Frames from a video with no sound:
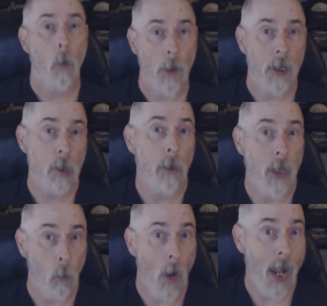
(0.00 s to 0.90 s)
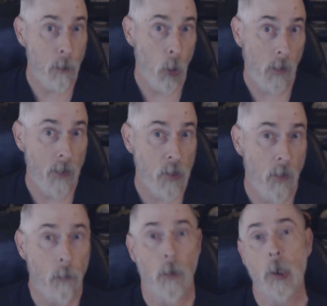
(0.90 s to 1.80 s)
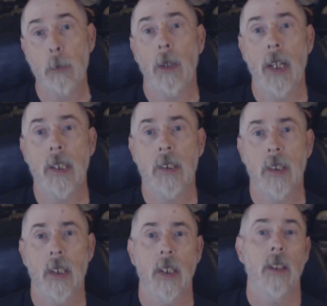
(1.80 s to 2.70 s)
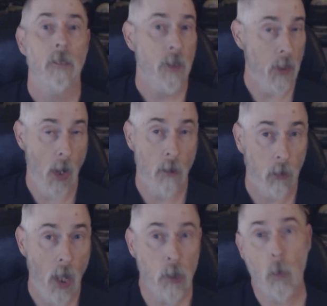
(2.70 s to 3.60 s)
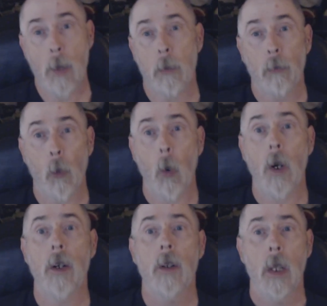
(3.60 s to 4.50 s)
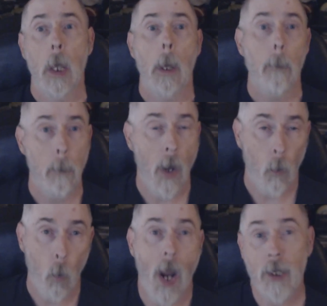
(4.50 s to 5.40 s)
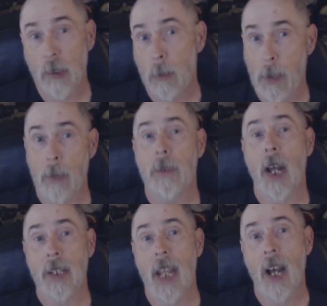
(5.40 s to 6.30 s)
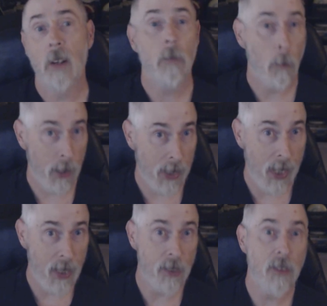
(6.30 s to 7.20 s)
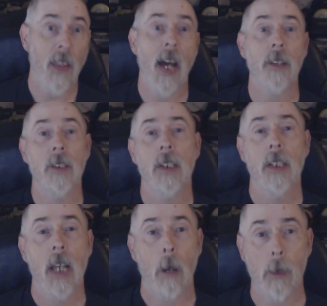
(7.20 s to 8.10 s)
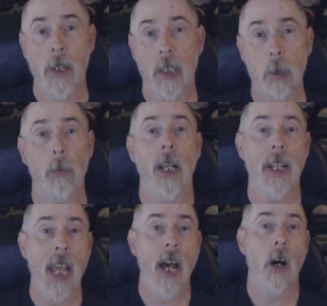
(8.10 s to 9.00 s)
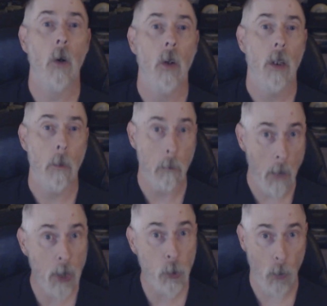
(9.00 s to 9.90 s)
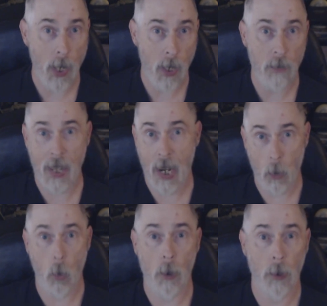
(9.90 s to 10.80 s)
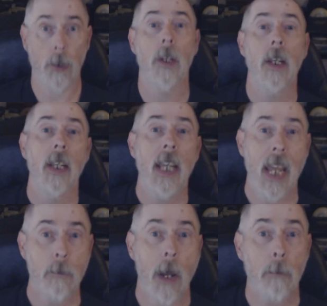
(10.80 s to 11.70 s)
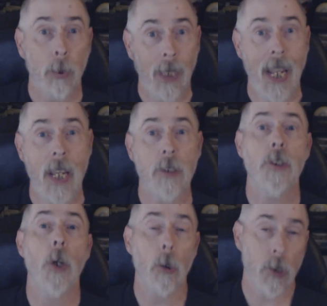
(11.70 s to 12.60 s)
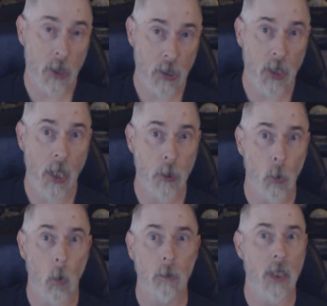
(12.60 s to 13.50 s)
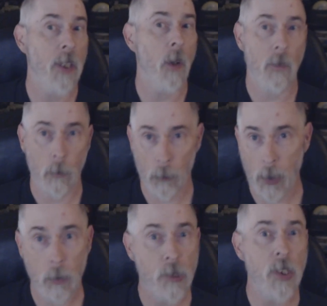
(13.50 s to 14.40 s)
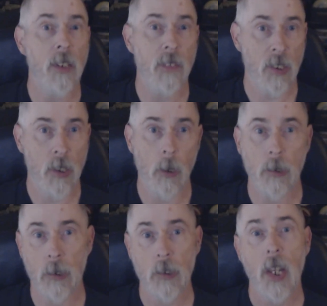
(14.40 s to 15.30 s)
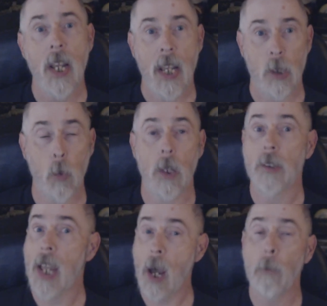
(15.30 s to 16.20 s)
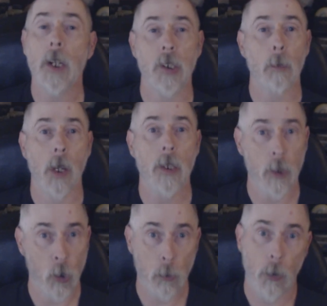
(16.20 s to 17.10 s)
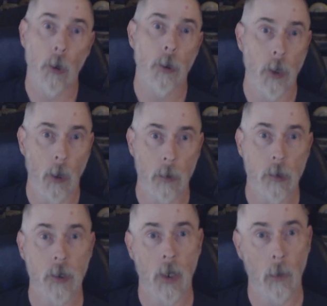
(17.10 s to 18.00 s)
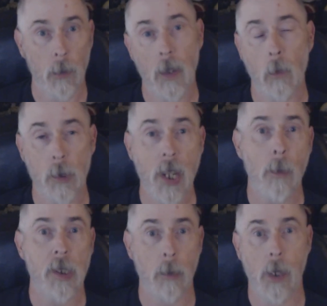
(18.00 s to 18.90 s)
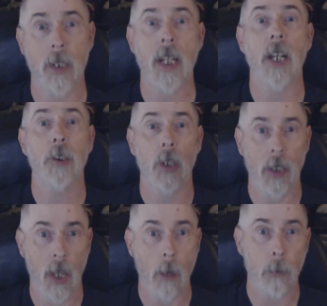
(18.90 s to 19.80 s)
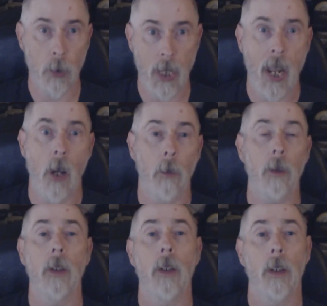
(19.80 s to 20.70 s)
I want to explain why I'm doing this in the first place. I've lost weight before, but why use the peptide now? I'm going to get into that. I'm going to explain how much Reta that I ordered and my planned dosing schedule, and the frequency of these doses, as well as how much I'm going to use per dose. In other words, how much I'm going to titrate up or down.